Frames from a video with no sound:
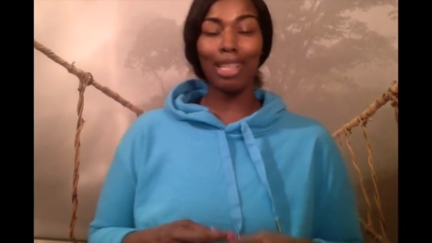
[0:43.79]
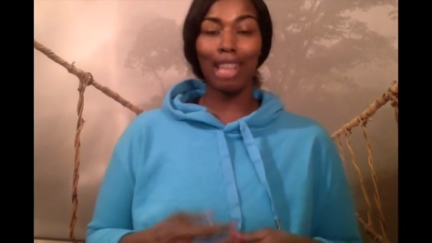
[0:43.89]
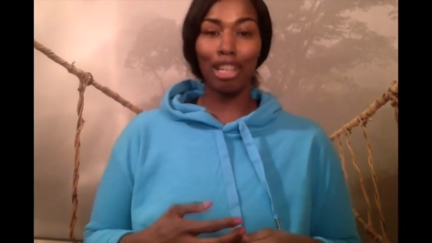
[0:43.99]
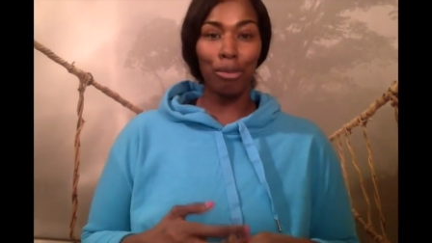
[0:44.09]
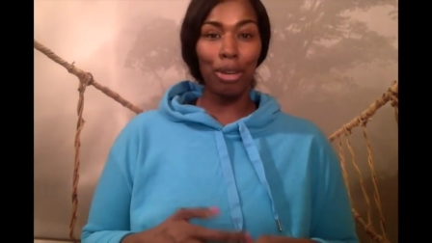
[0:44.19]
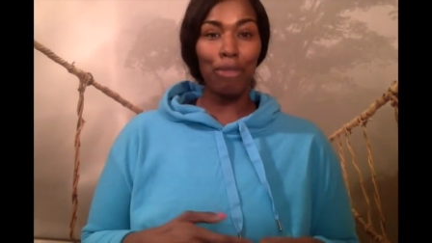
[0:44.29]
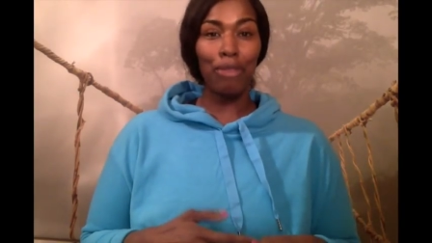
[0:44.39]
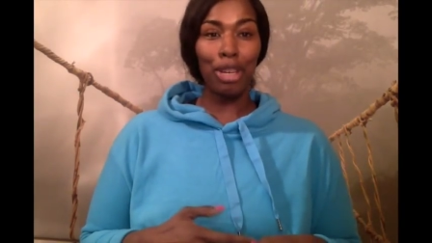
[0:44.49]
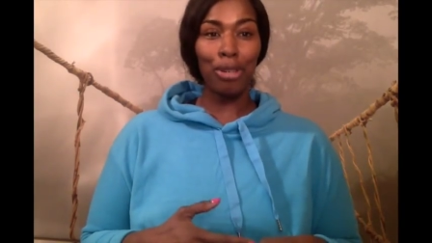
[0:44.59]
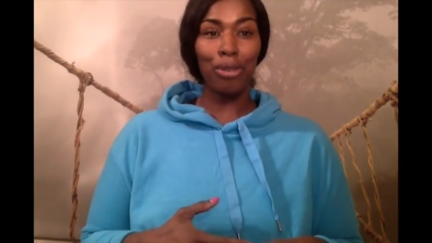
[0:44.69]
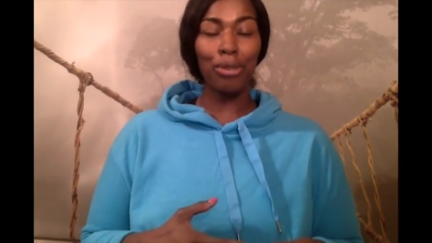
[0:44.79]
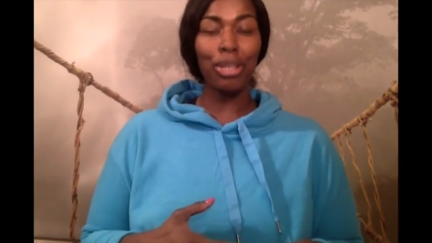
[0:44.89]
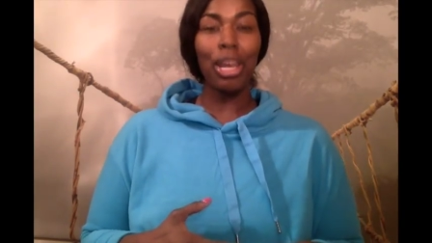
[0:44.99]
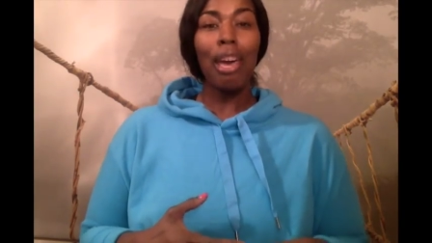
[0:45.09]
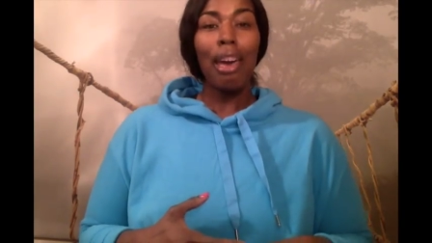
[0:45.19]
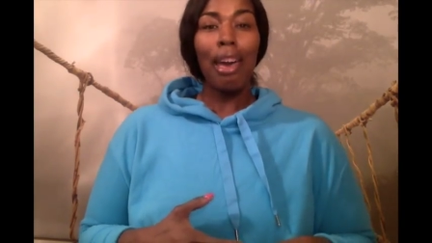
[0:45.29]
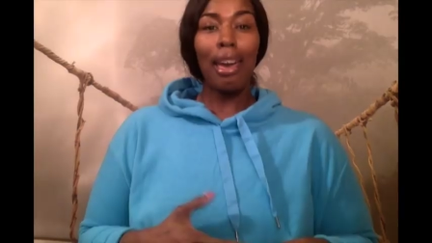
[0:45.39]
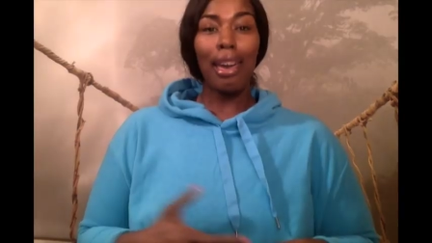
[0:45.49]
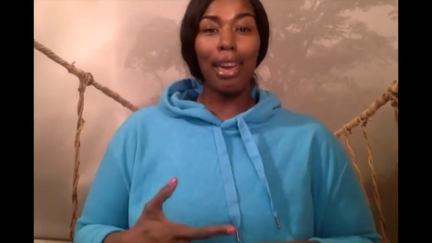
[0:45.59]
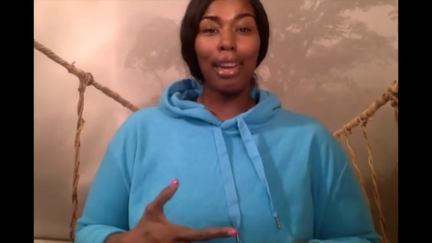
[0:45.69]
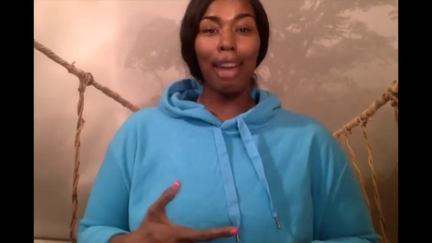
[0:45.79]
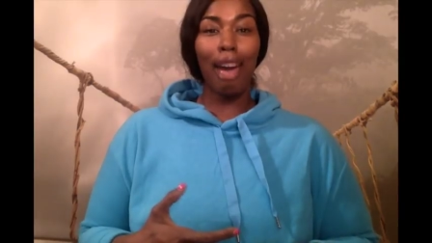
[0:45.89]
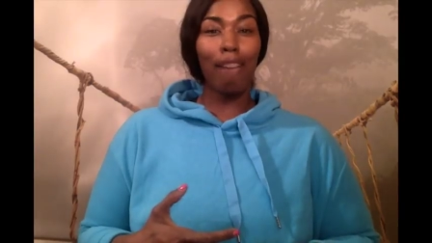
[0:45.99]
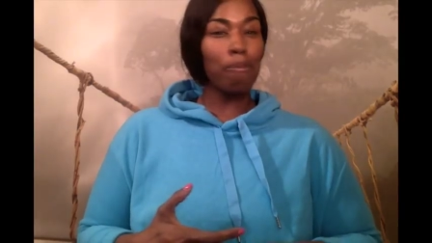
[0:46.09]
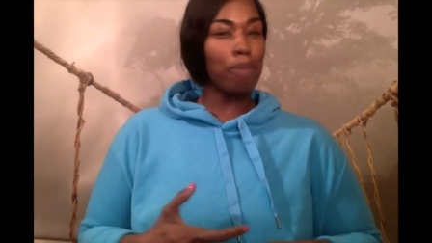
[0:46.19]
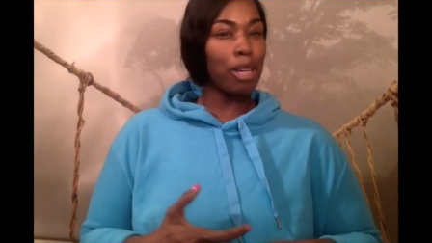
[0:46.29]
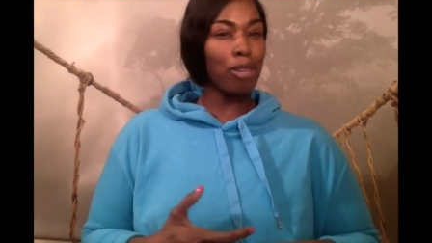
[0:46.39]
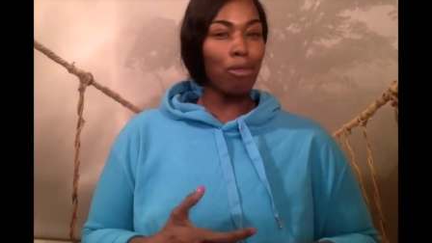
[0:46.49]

I do reviews, and I've been